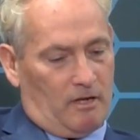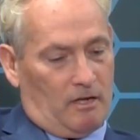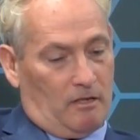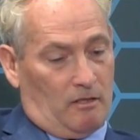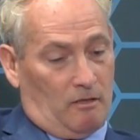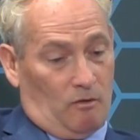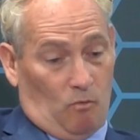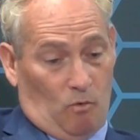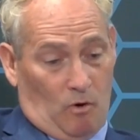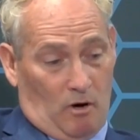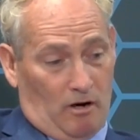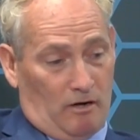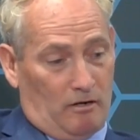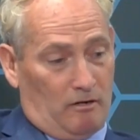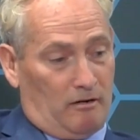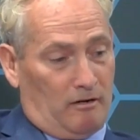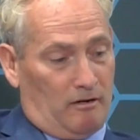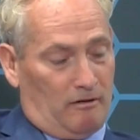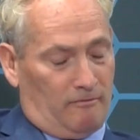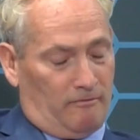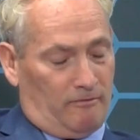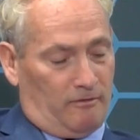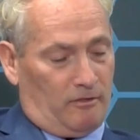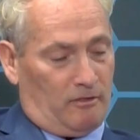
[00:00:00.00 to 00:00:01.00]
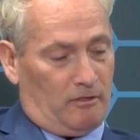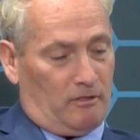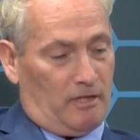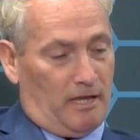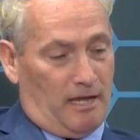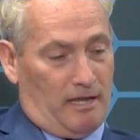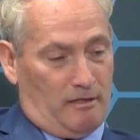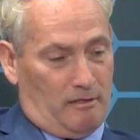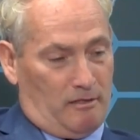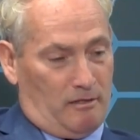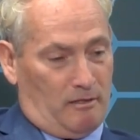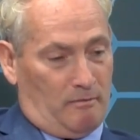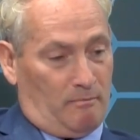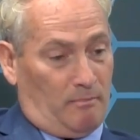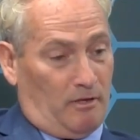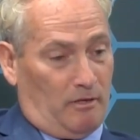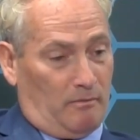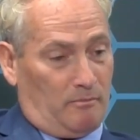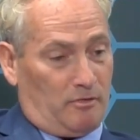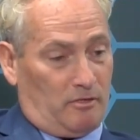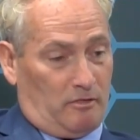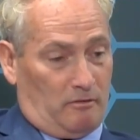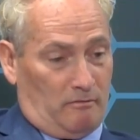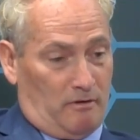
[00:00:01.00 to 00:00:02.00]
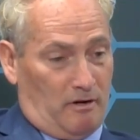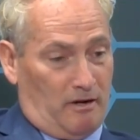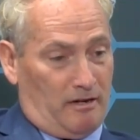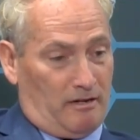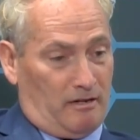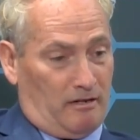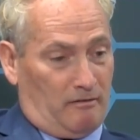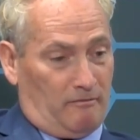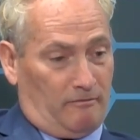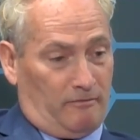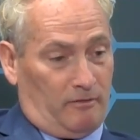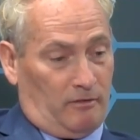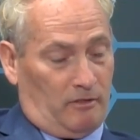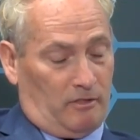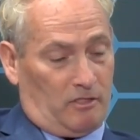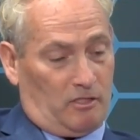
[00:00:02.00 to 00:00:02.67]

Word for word: the water on full and the pumps are running on full.